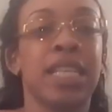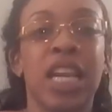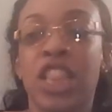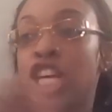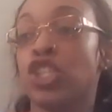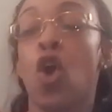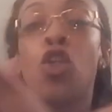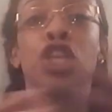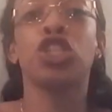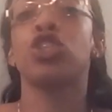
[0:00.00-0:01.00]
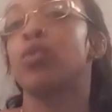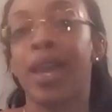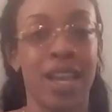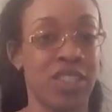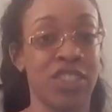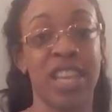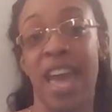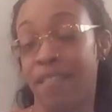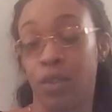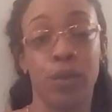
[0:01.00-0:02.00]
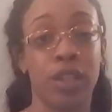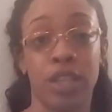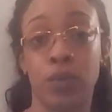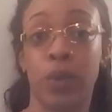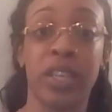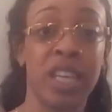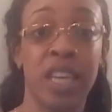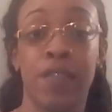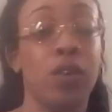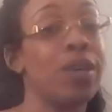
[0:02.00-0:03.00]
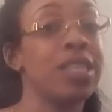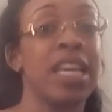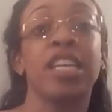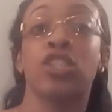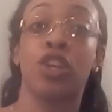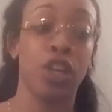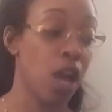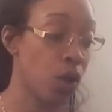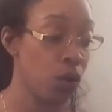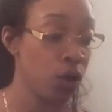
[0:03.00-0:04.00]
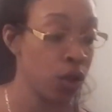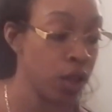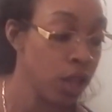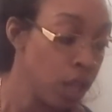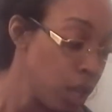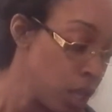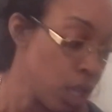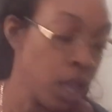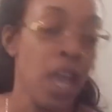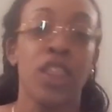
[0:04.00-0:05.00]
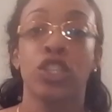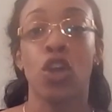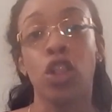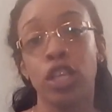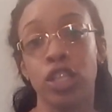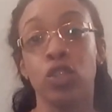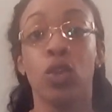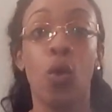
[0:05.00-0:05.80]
listen, there's only 2 answers everyone in this world can give you. It's yes or no. There's only